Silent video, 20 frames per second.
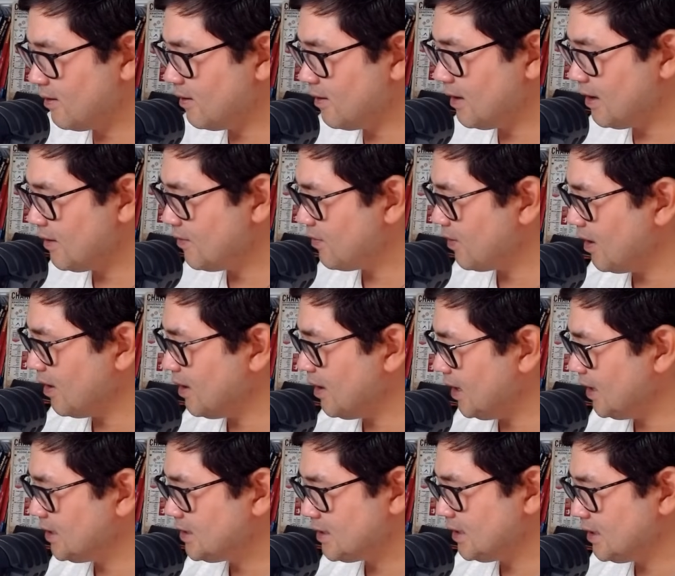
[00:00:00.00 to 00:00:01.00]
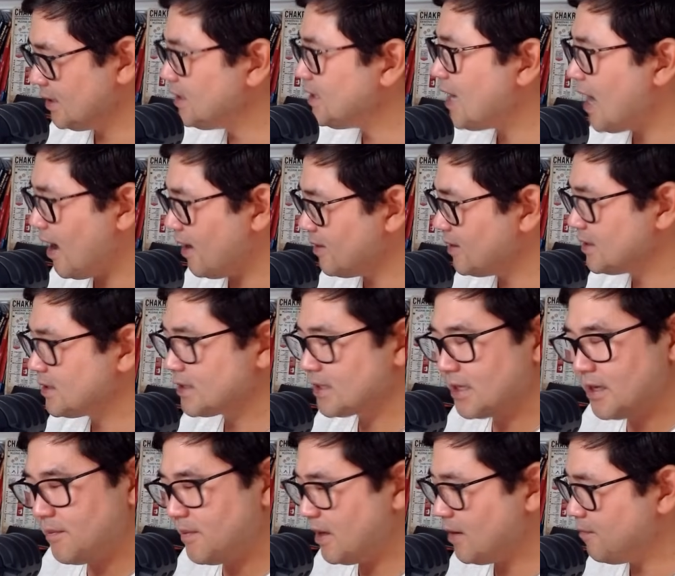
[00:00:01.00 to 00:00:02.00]
This is going
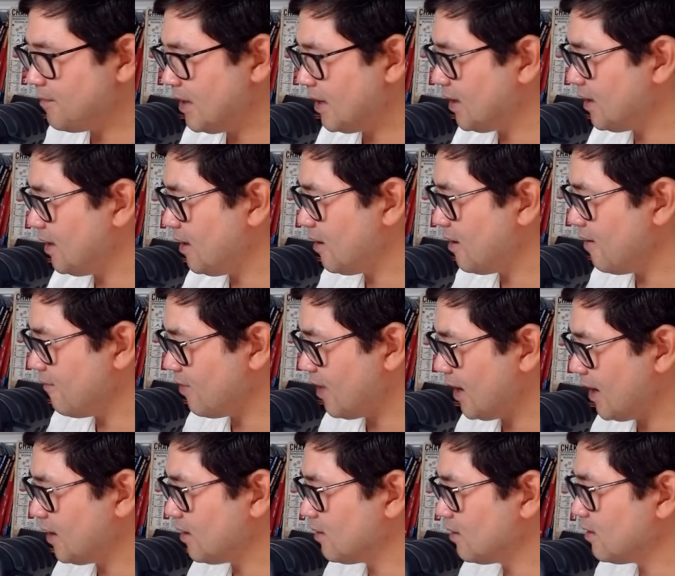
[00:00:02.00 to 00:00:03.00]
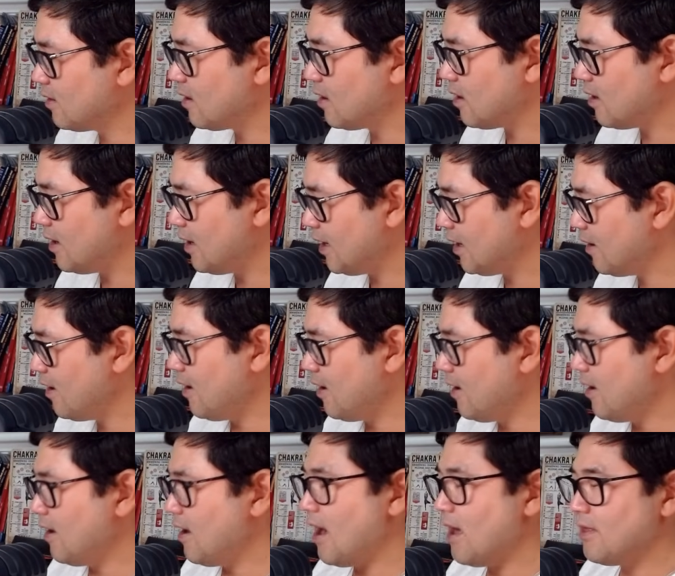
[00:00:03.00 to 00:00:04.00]
to be a big year of like learning
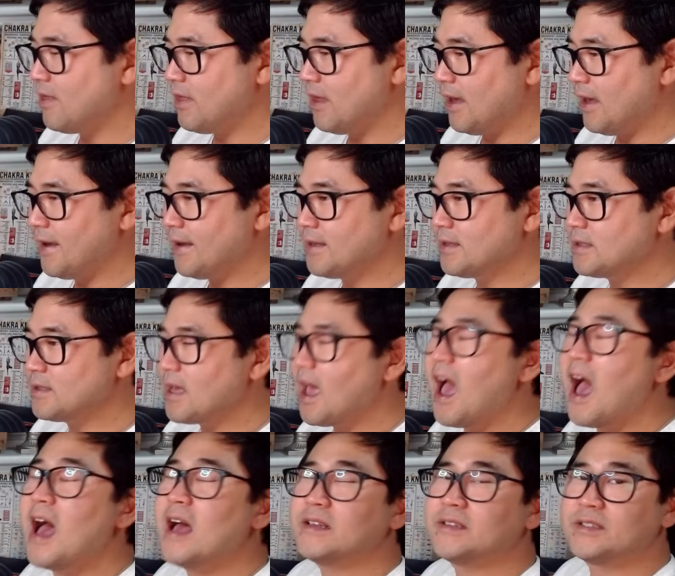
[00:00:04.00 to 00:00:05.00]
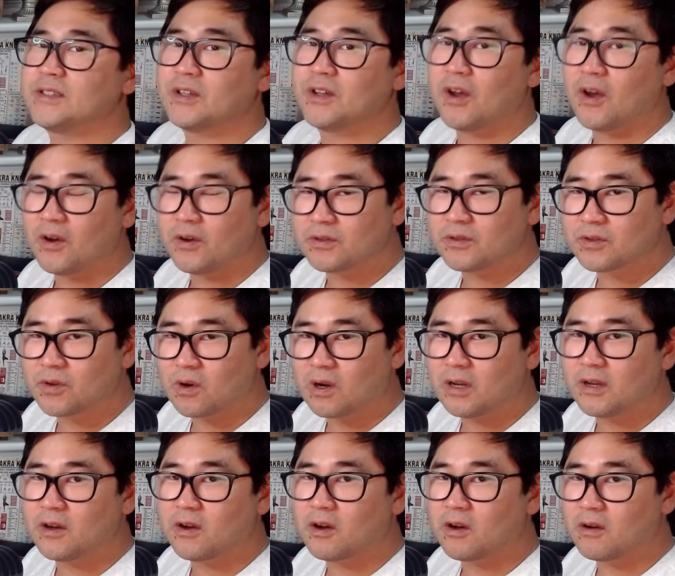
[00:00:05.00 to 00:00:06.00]
things as you go toward
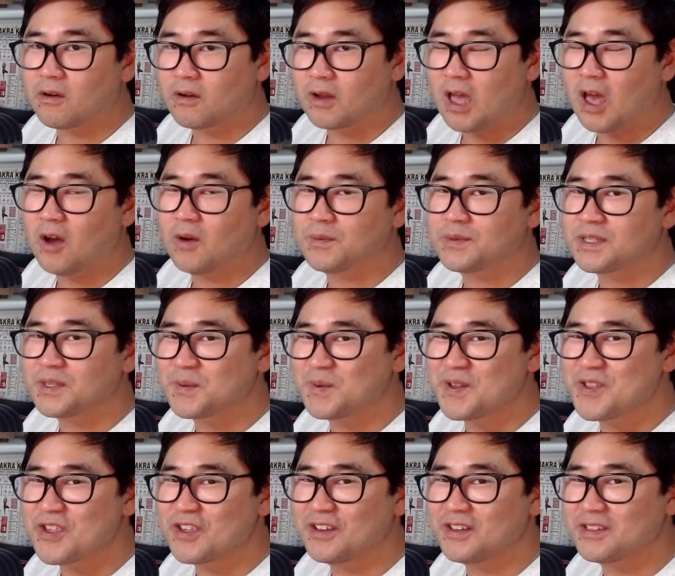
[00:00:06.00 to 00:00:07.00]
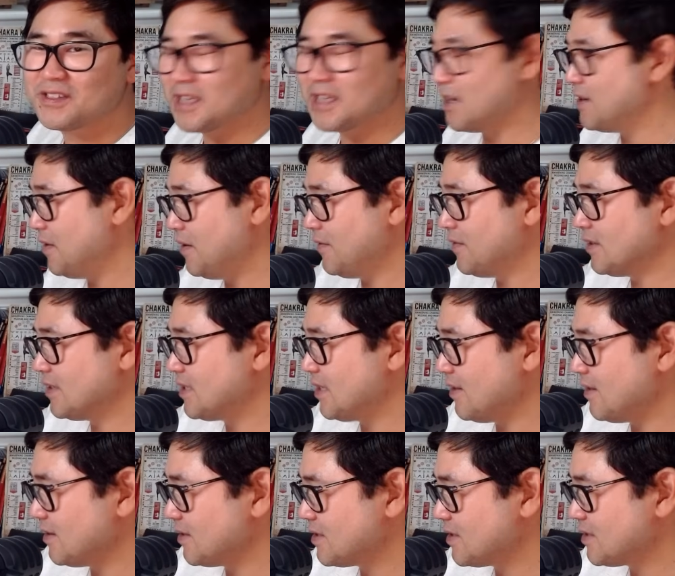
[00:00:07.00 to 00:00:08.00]
your hopes and wishes. And you even see
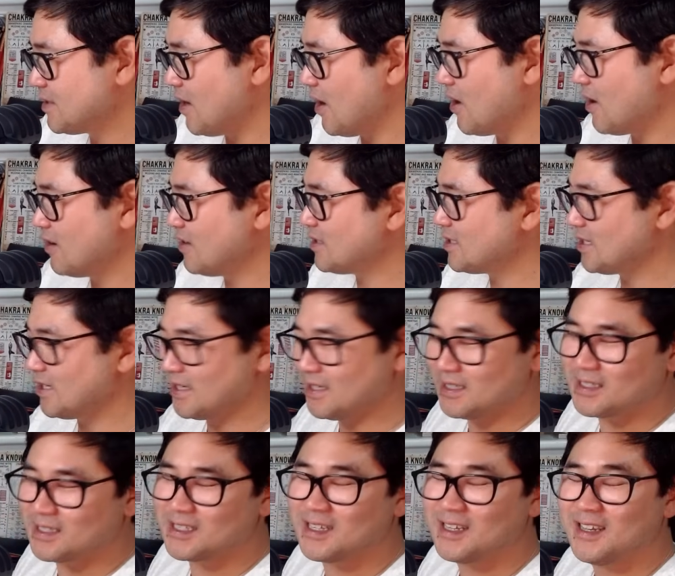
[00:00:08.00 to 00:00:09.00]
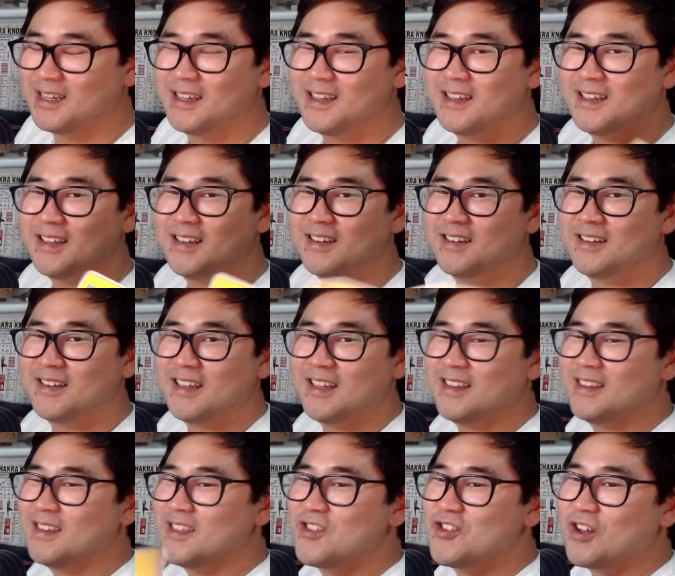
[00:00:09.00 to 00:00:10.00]
the stars
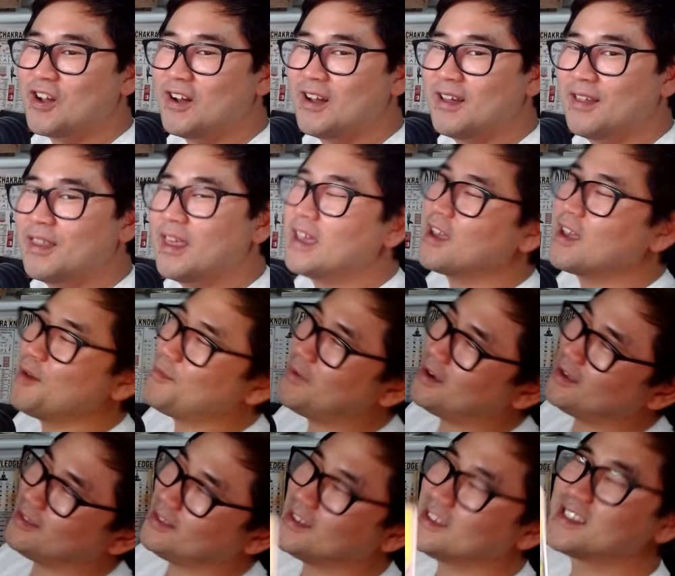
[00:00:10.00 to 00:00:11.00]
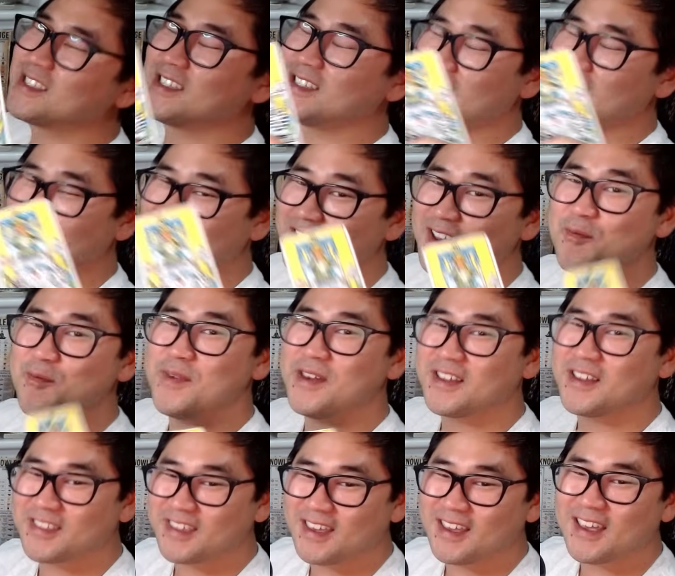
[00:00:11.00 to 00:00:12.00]
in the chair. Like, come on, this is like a
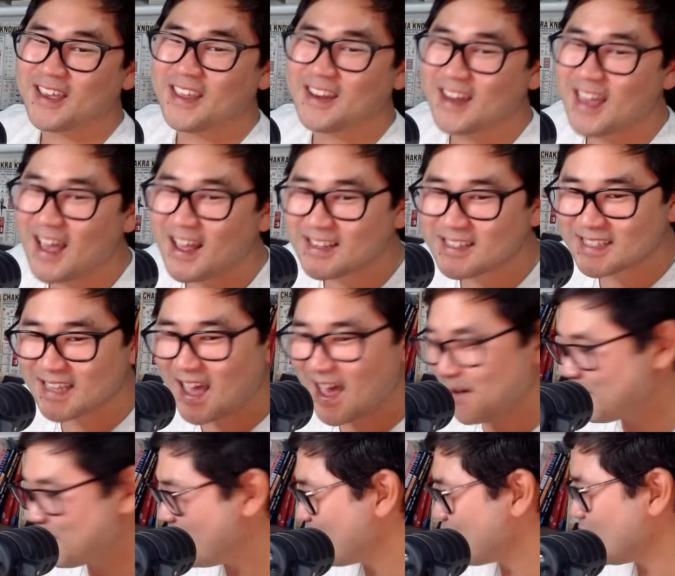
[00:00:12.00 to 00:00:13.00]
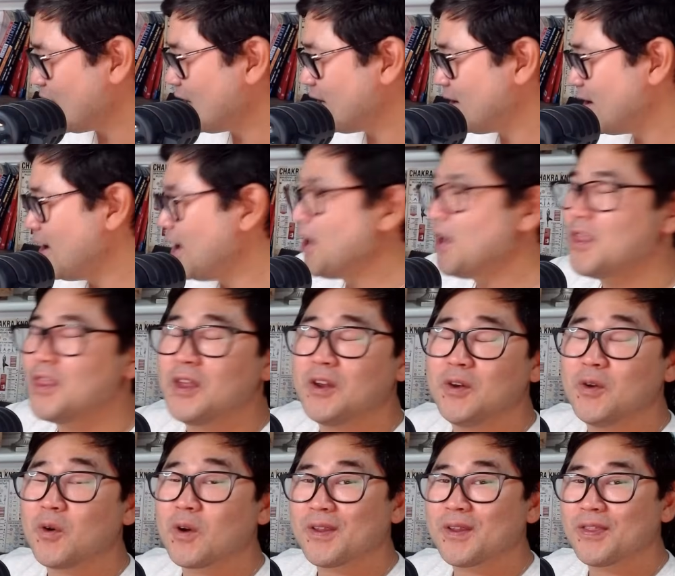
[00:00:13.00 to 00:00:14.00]
big thing. And as I mentioned, the
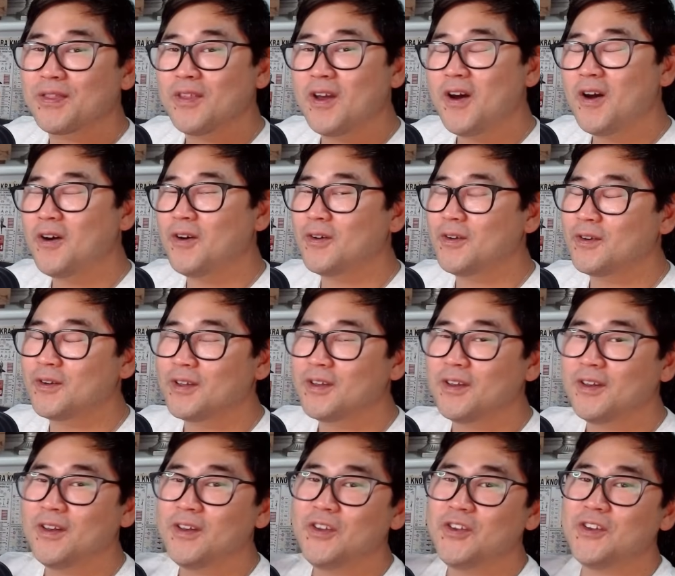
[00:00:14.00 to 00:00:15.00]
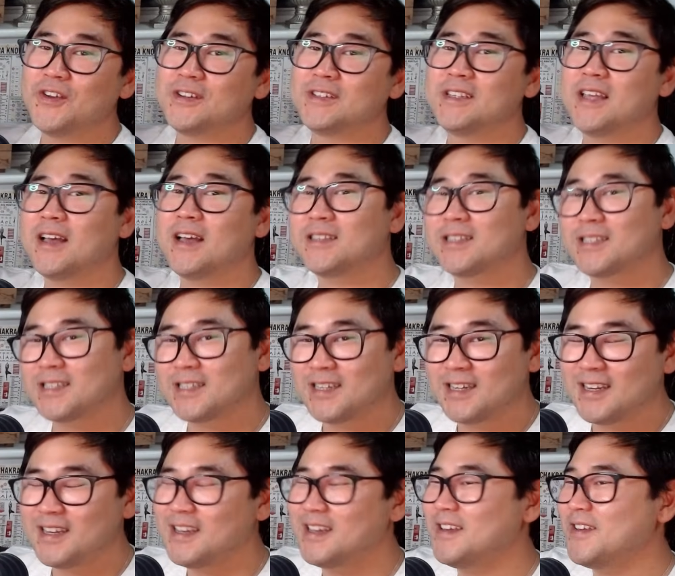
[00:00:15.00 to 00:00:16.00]
North Node, your
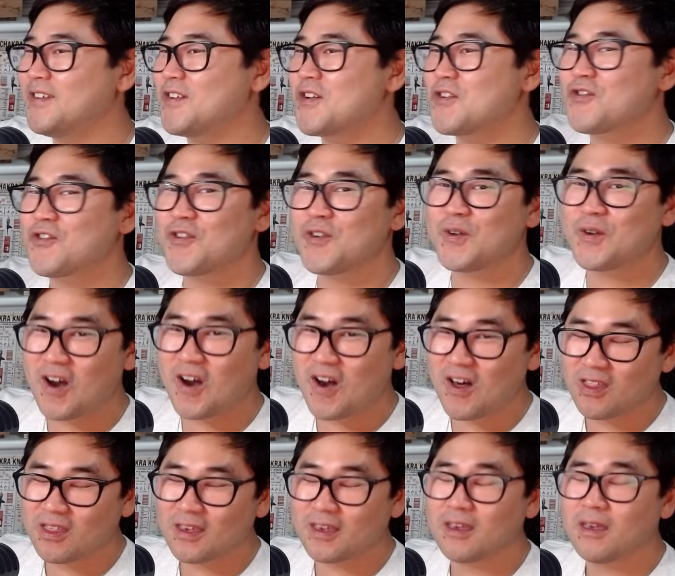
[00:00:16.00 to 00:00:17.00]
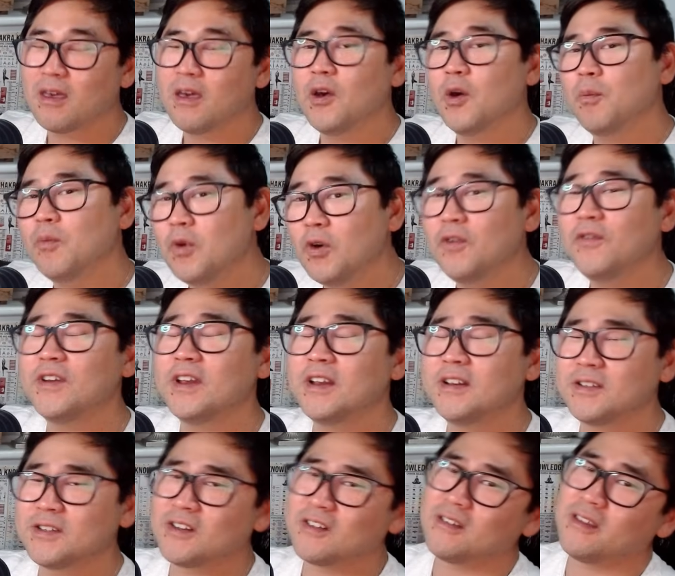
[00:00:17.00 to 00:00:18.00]
destiny, your true calling, moved
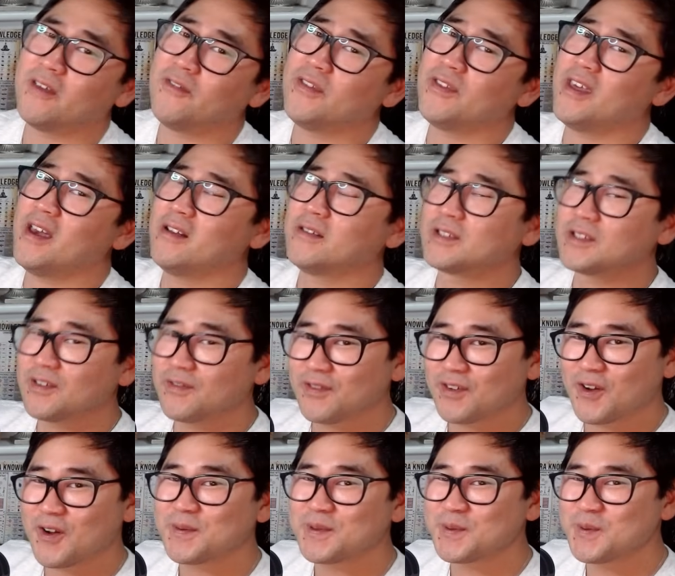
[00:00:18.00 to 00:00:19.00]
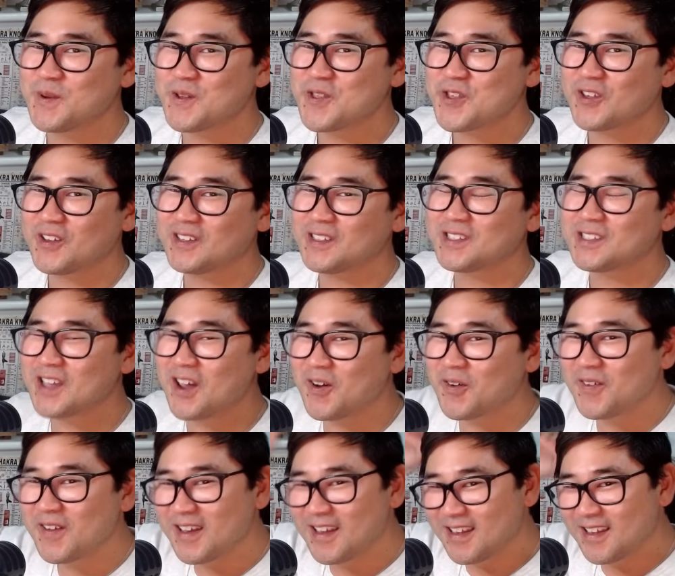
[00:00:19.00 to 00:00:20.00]
into your 11th house of your hopes and wishes. So,
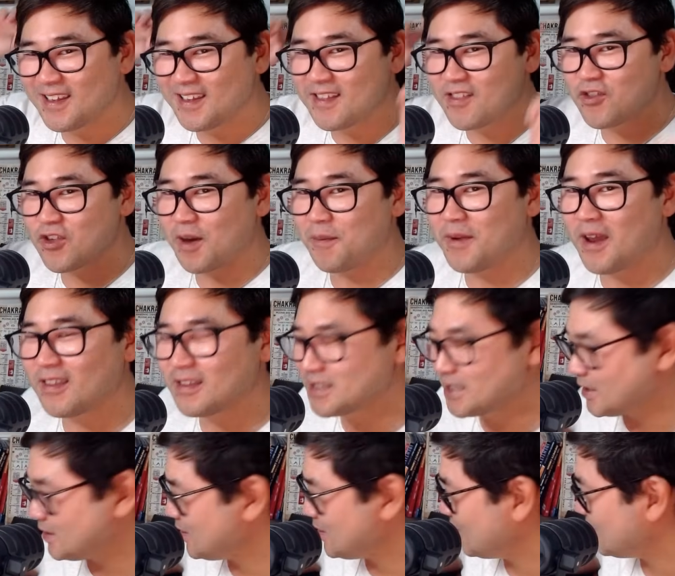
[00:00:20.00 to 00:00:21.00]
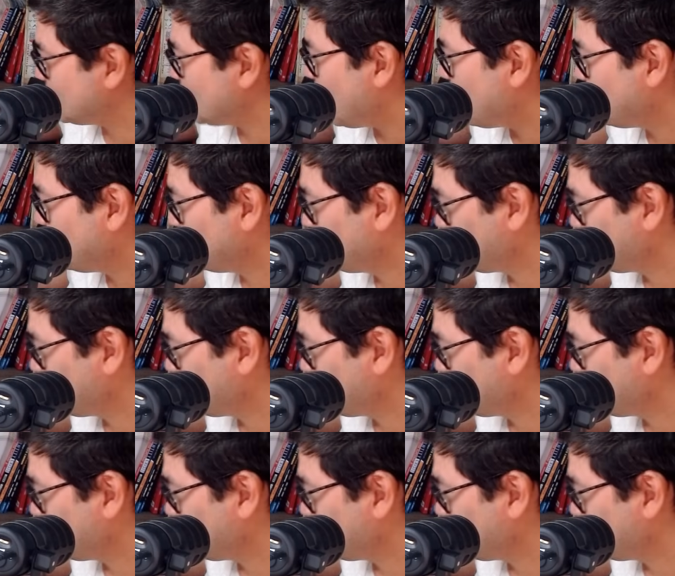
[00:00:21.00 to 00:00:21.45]
Gemini, let's get to your stuff.